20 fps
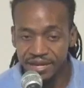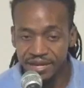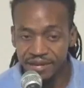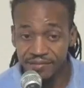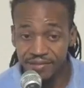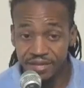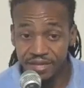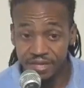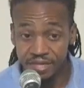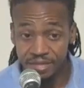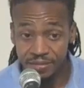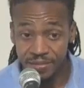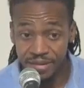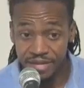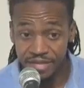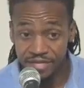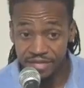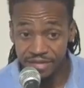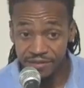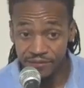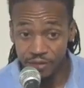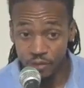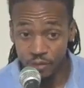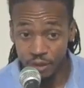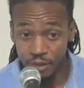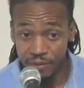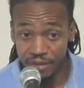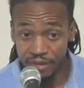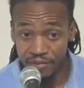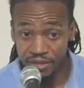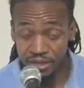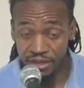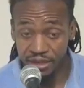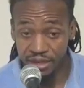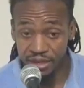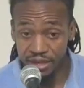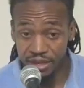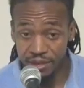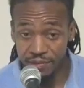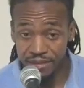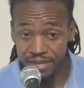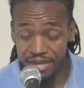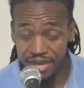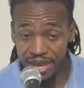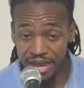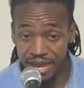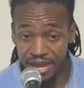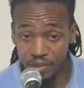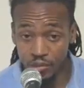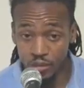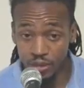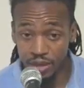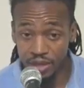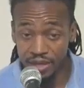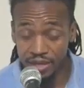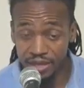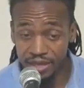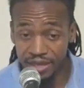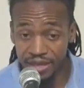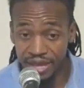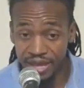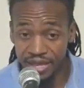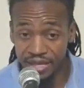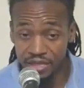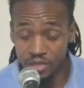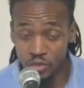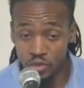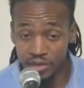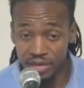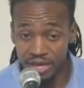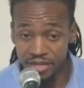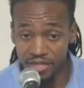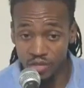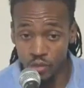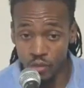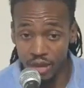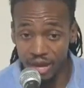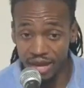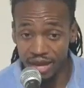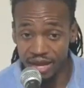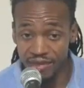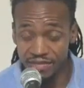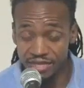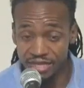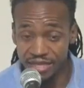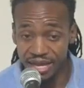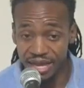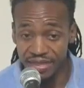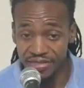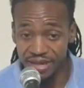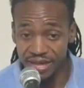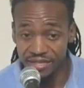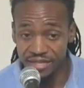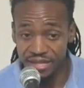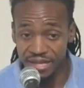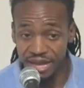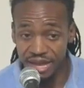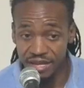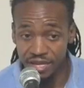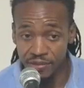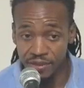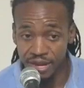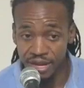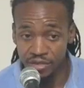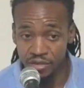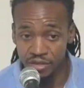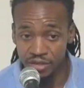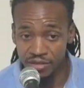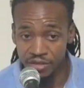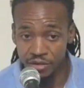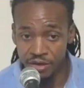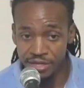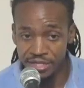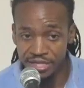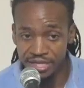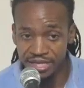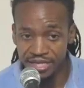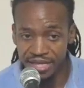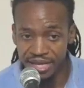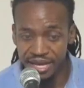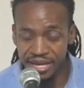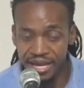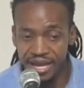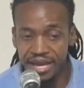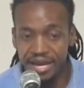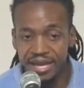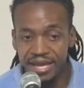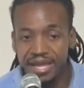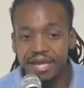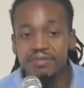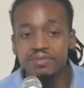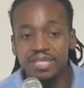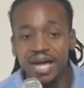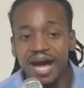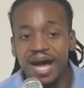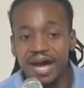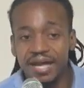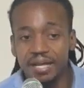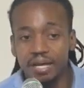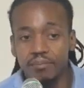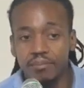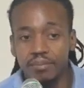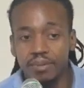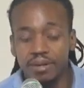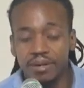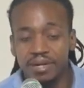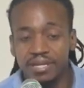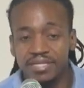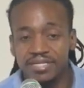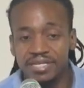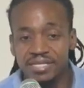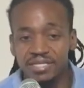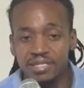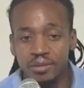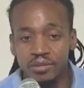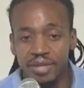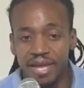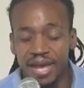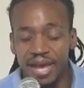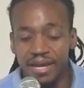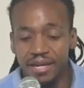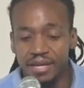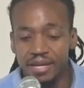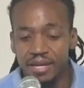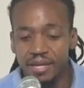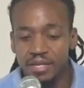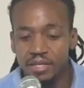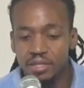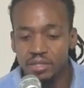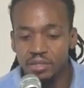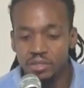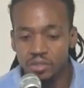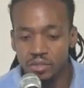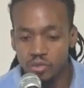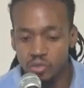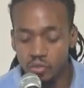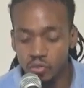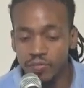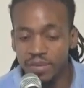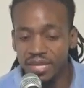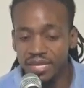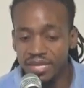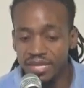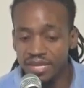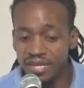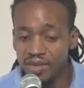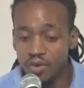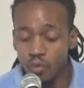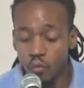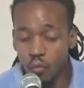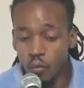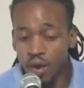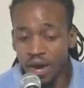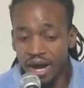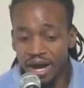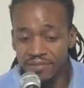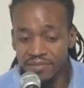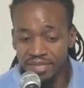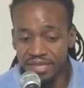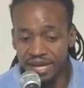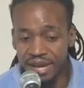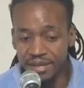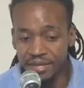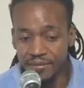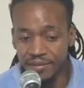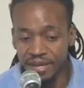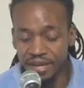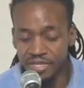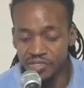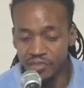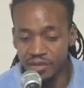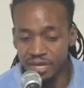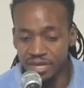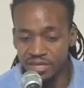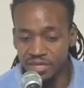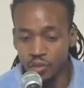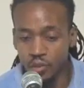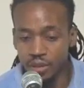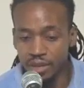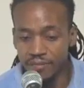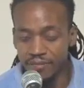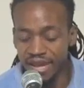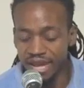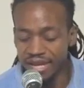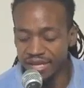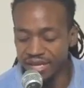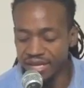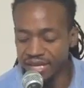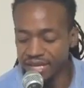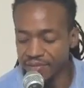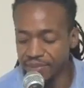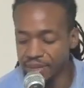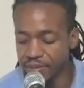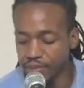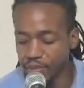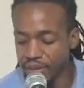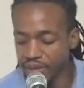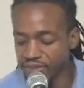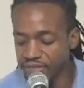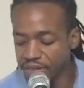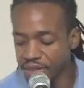of his penchant for women, you look it up, he had what, like 2,000 wives and 9,000 concubines or something crazy like that. It was a high number. Just know that. Too many wives and concubines for any one man to keep up with.